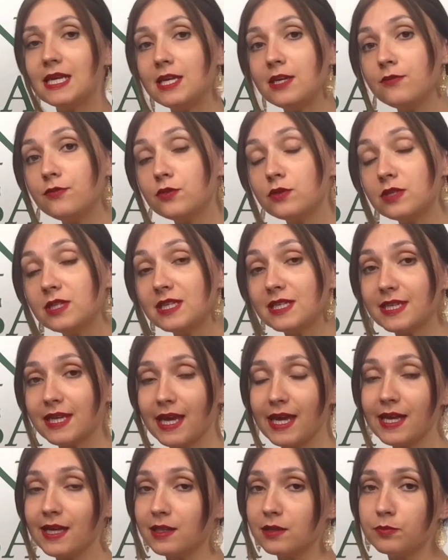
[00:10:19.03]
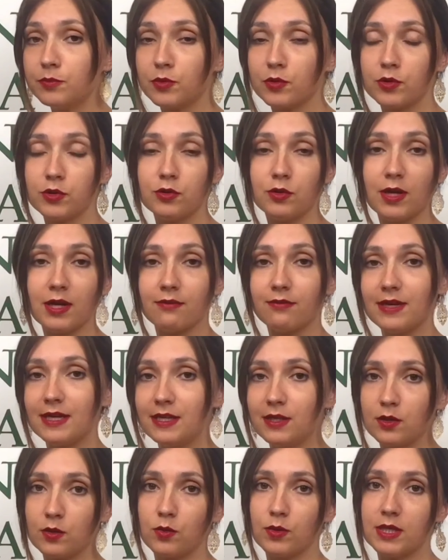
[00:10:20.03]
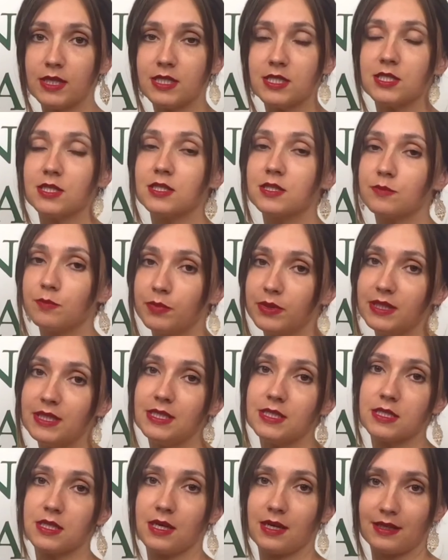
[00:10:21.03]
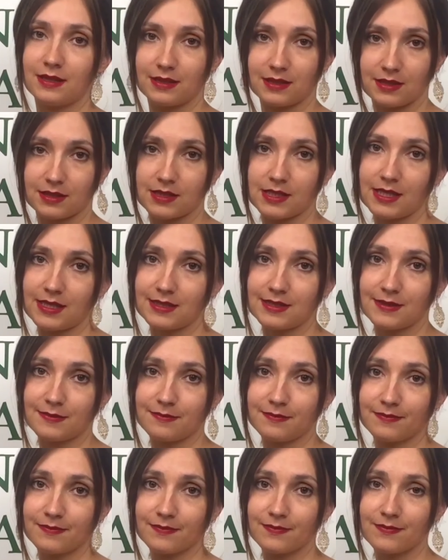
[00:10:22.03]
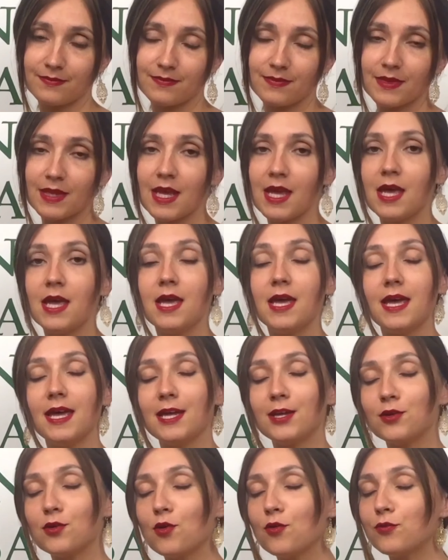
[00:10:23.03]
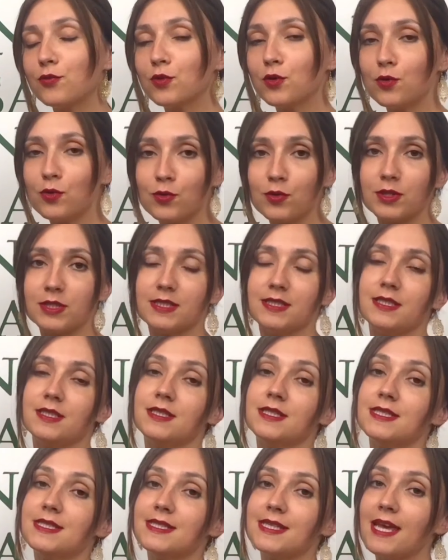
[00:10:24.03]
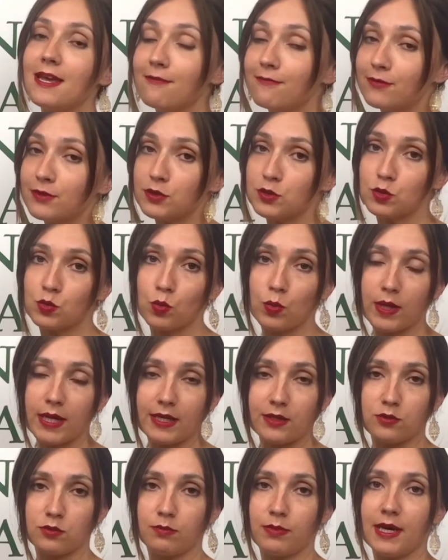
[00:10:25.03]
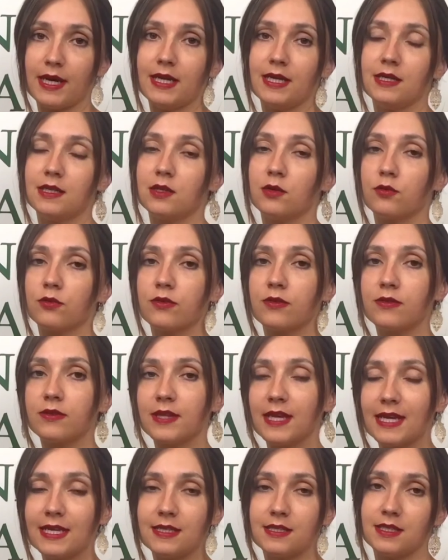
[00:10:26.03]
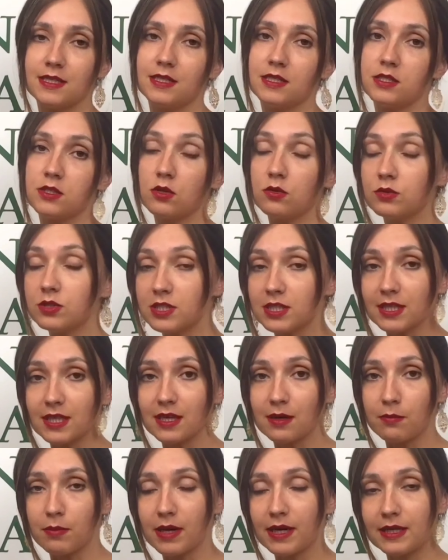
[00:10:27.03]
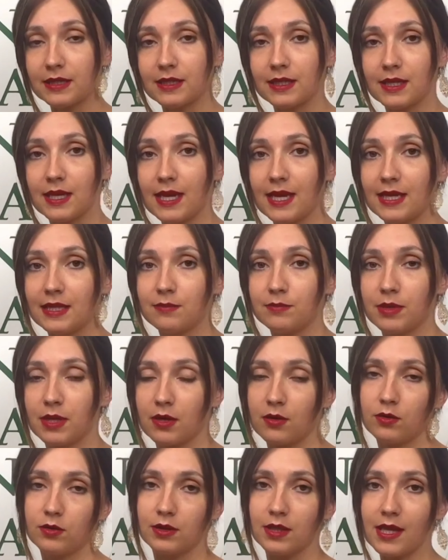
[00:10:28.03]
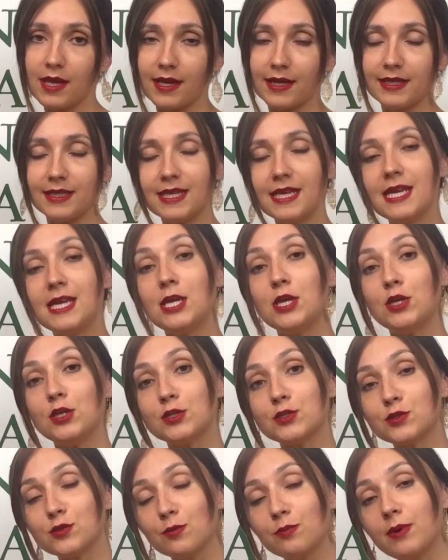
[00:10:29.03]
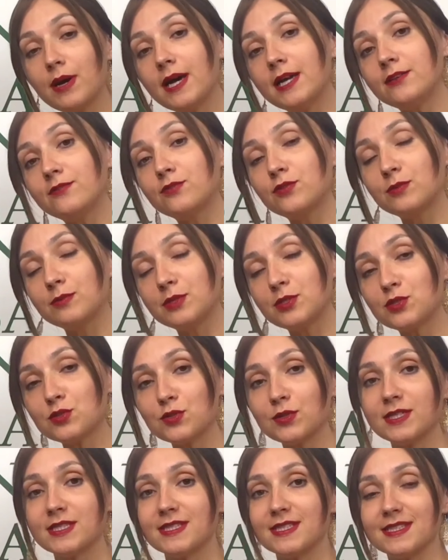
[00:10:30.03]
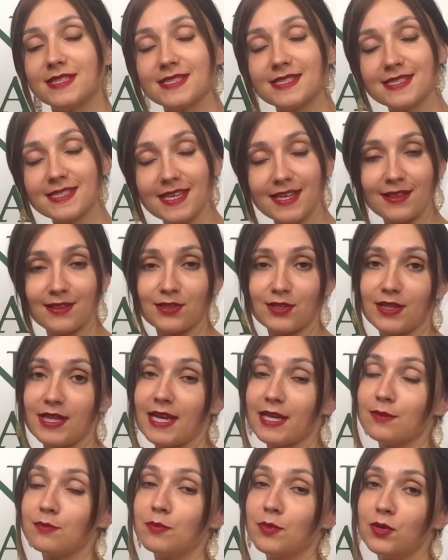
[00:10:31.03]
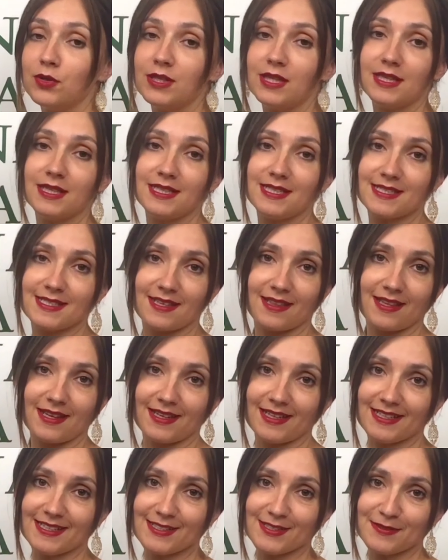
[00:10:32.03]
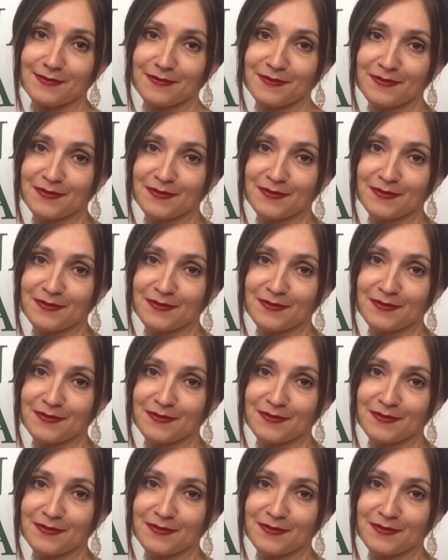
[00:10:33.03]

If you need help or you have any questions, please contact us. And of course, the safest way to buy an authentic Dolce & Gabbana handbag online is to buy it from a trusted seller like Mona Lisa likes.